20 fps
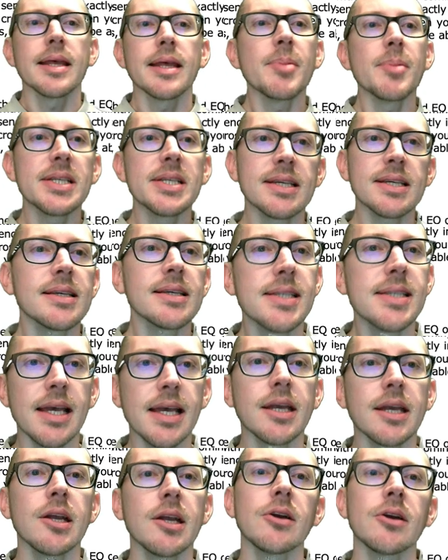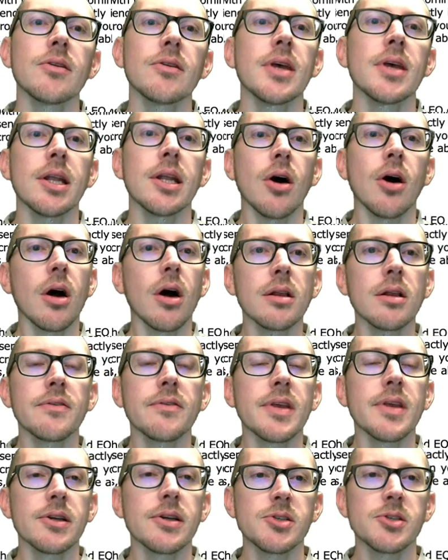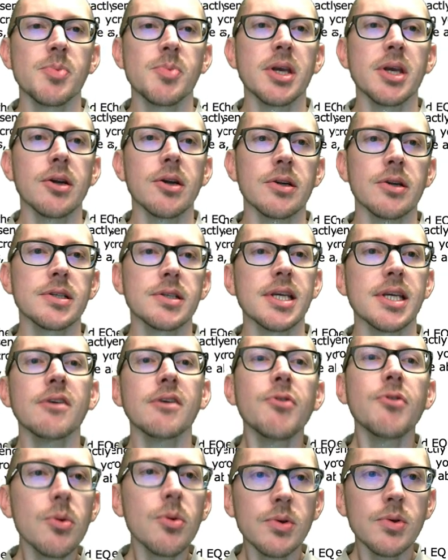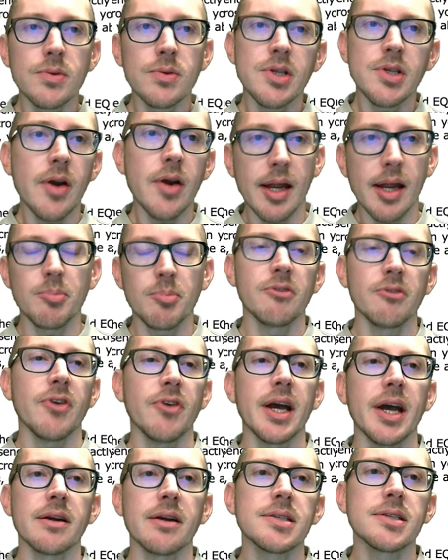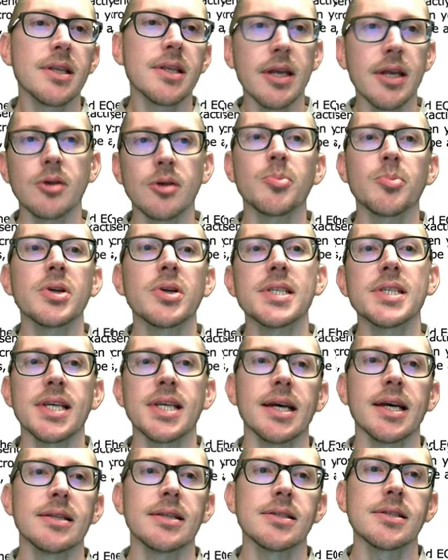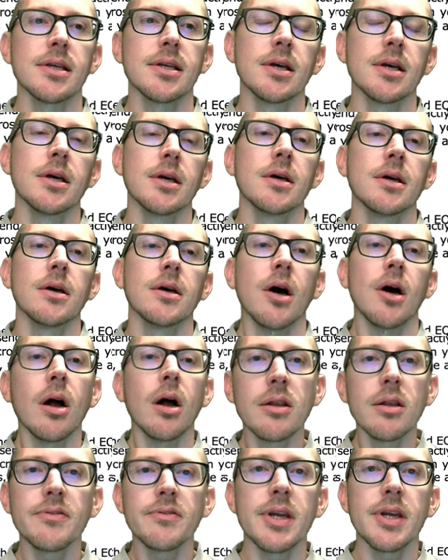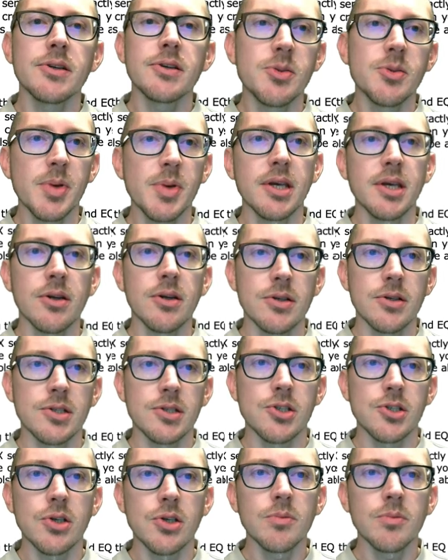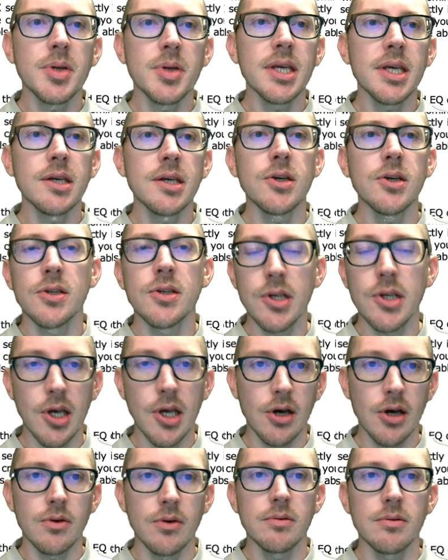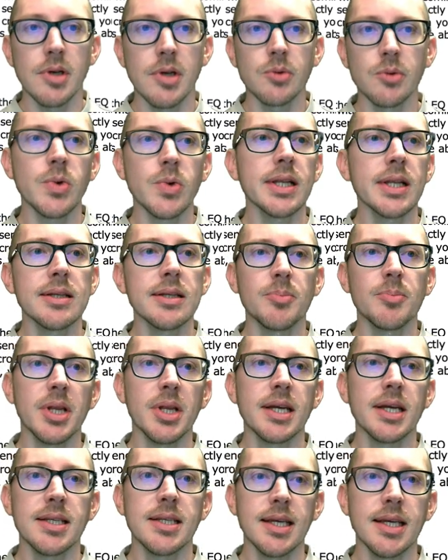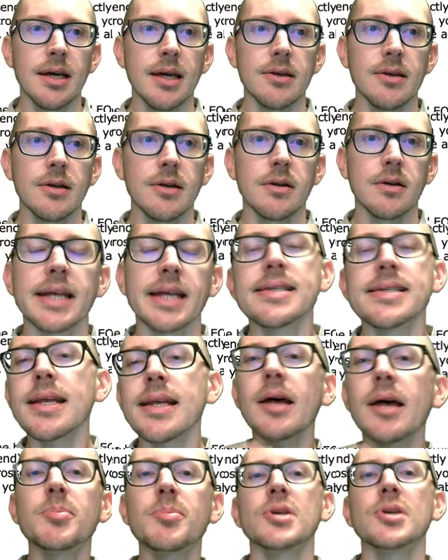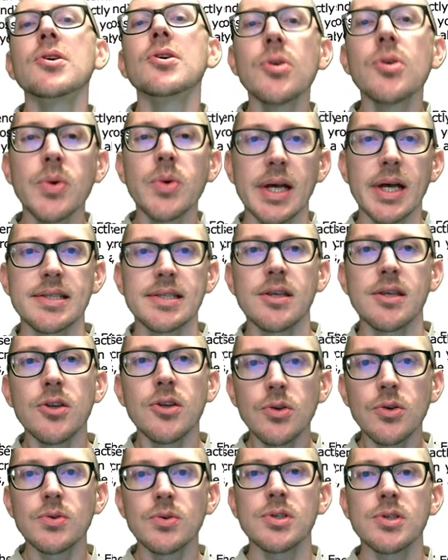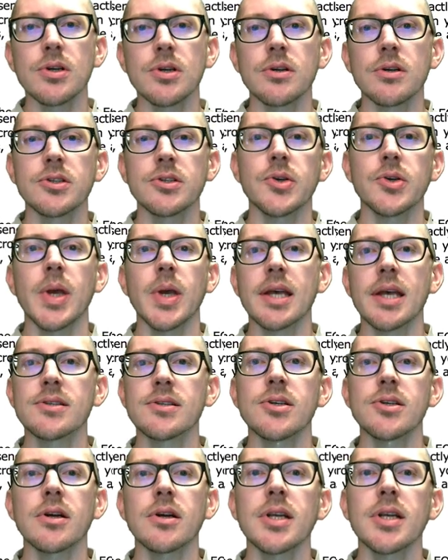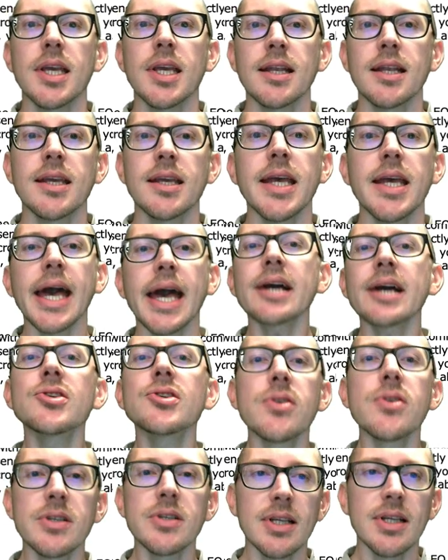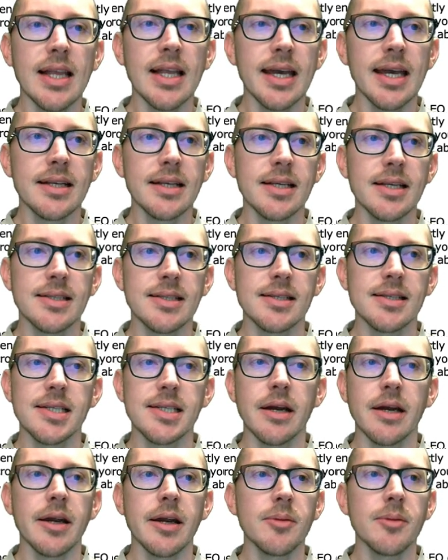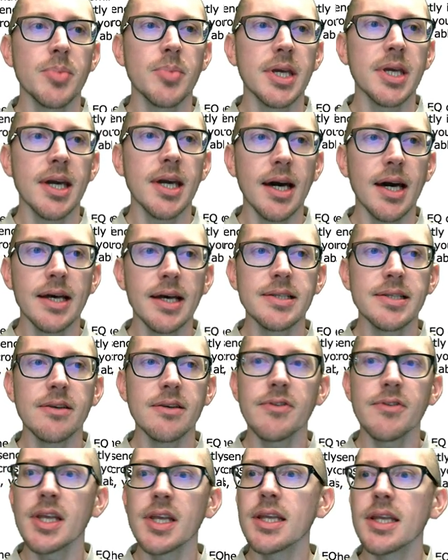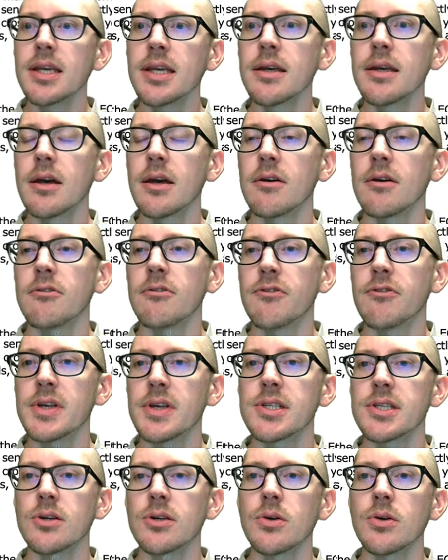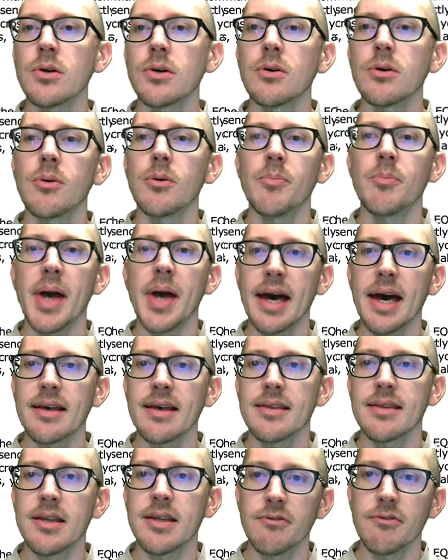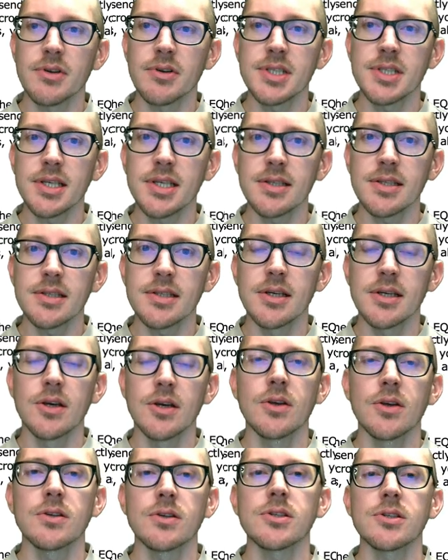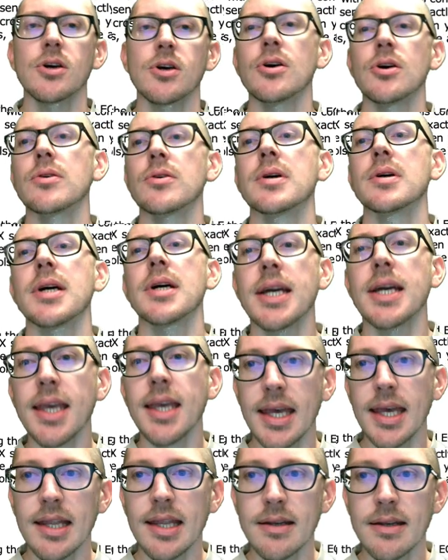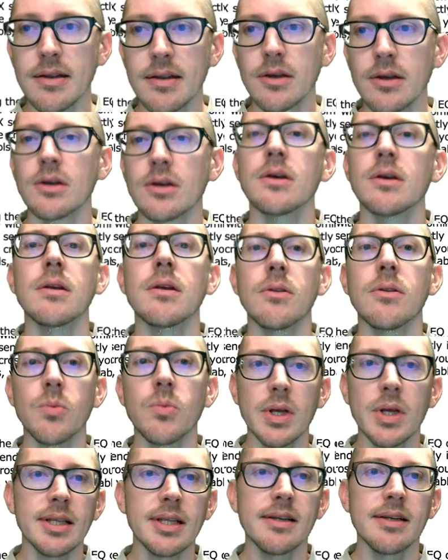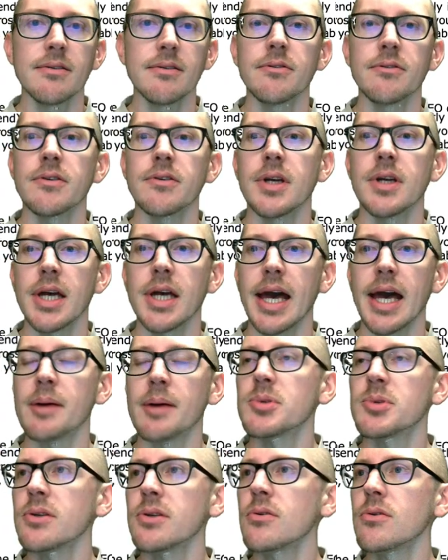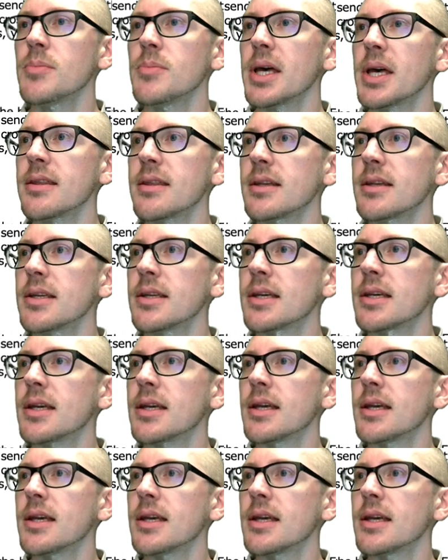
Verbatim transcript: They basically say here that all of their speakers, if you use their amplifiers and their presets, all of their speakers should be good to go and ready to play together. It's then up to you as the user to insert any extra delay necessary because of any physical path differences. So again, relative absolute method.